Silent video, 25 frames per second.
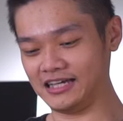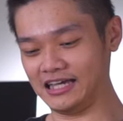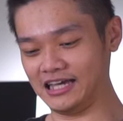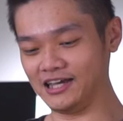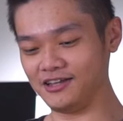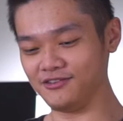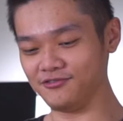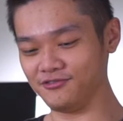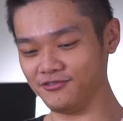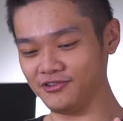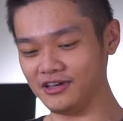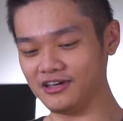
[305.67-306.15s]

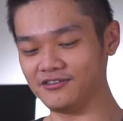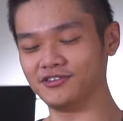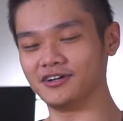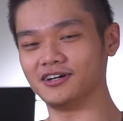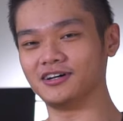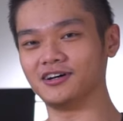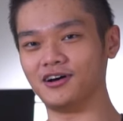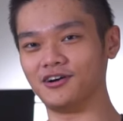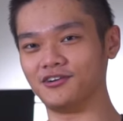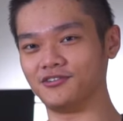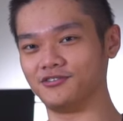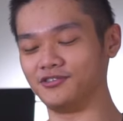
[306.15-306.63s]
in favor
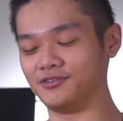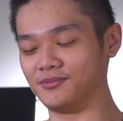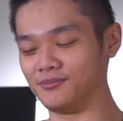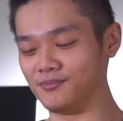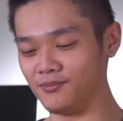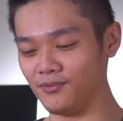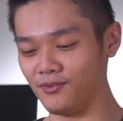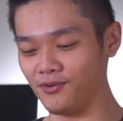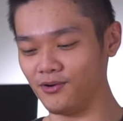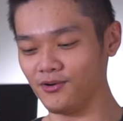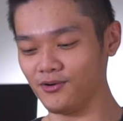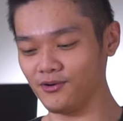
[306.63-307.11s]
of a
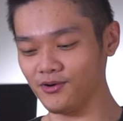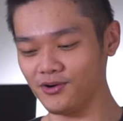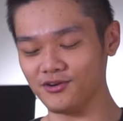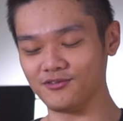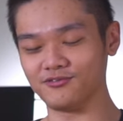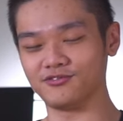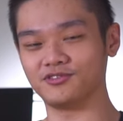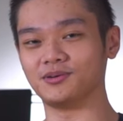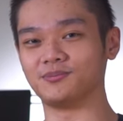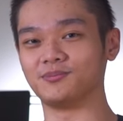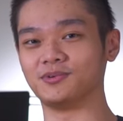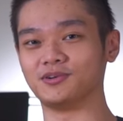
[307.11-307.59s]
more
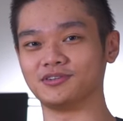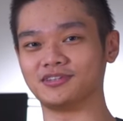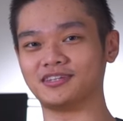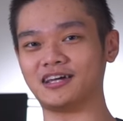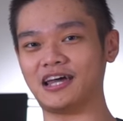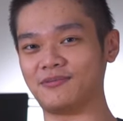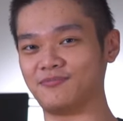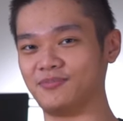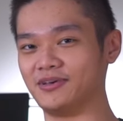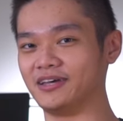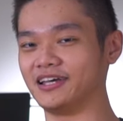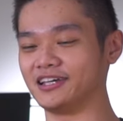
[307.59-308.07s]
comfortable
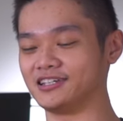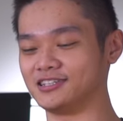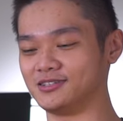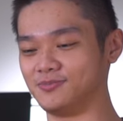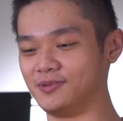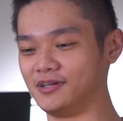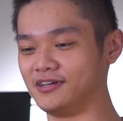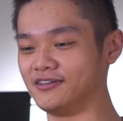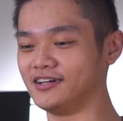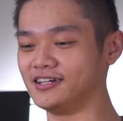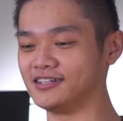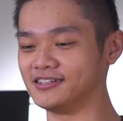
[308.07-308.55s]
typing
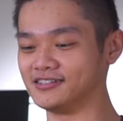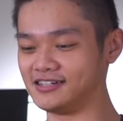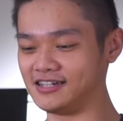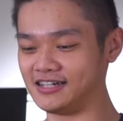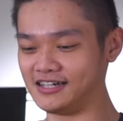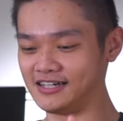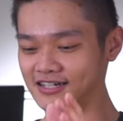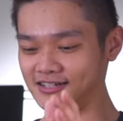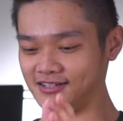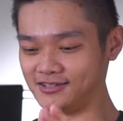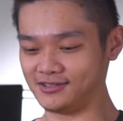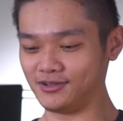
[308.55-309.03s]
experience.
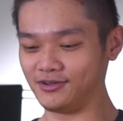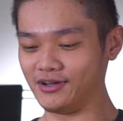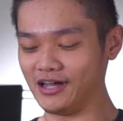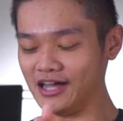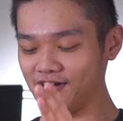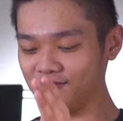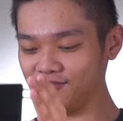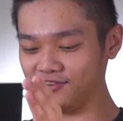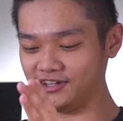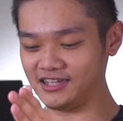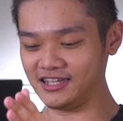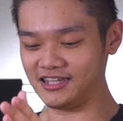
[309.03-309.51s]
So
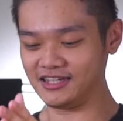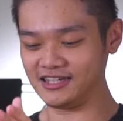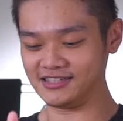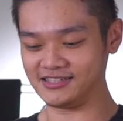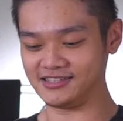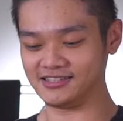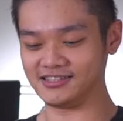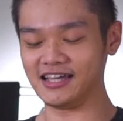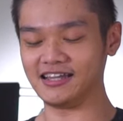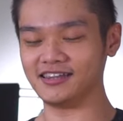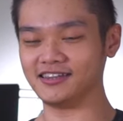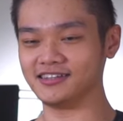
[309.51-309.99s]
everything
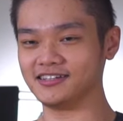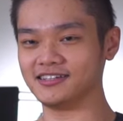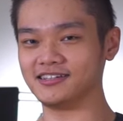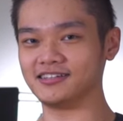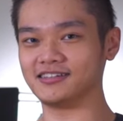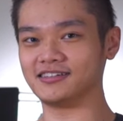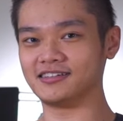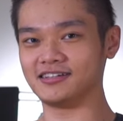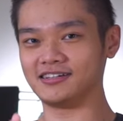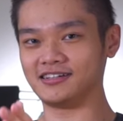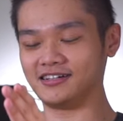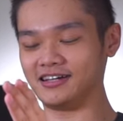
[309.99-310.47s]
is
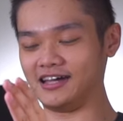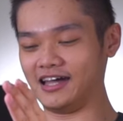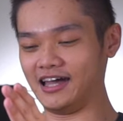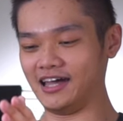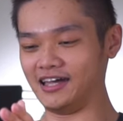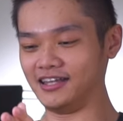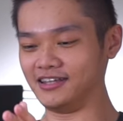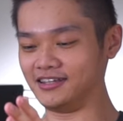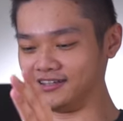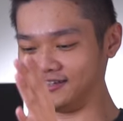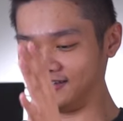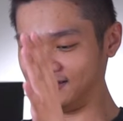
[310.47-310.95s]
centered,
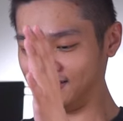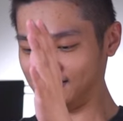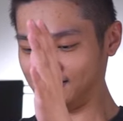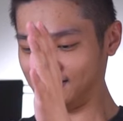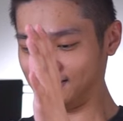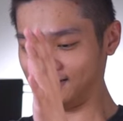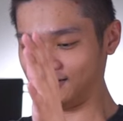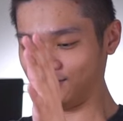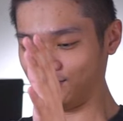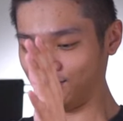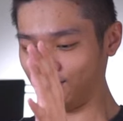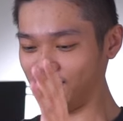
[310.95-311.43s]
and
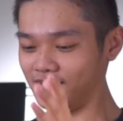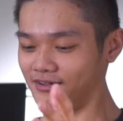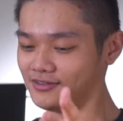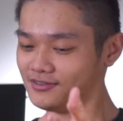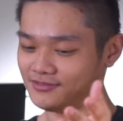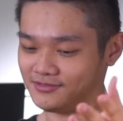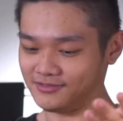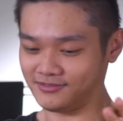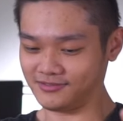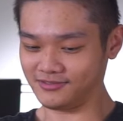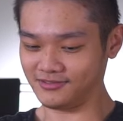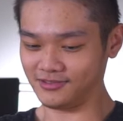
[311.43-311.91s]

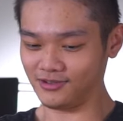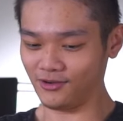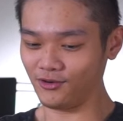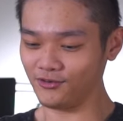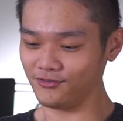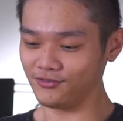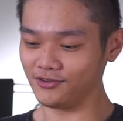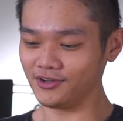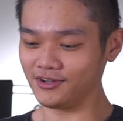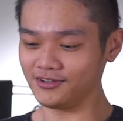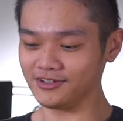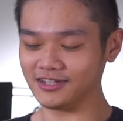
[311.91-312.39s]
well,
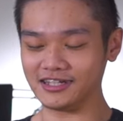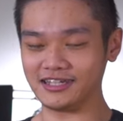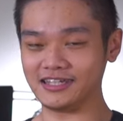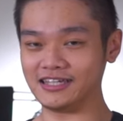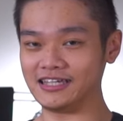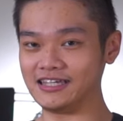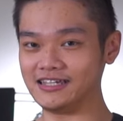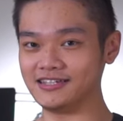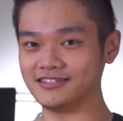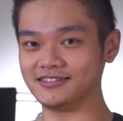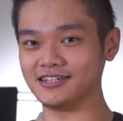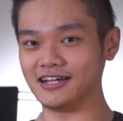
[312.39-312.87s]
overall the
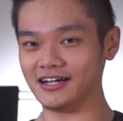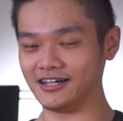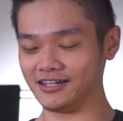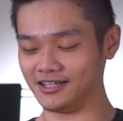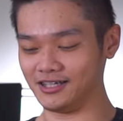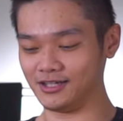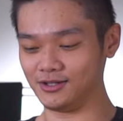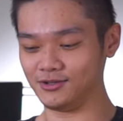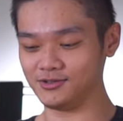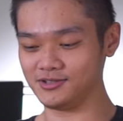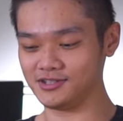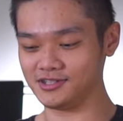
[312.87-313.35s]
keys are
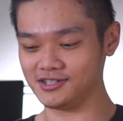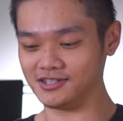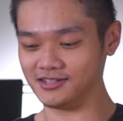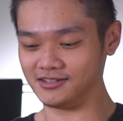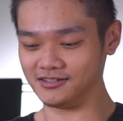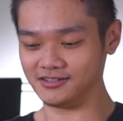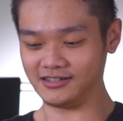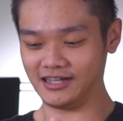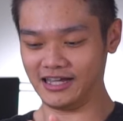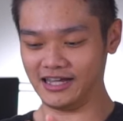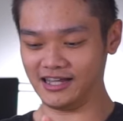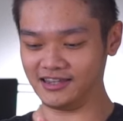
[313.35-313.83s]
huge
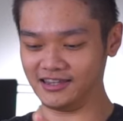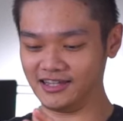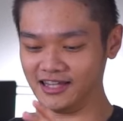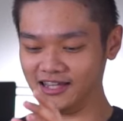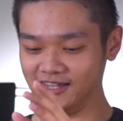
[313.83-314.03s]
and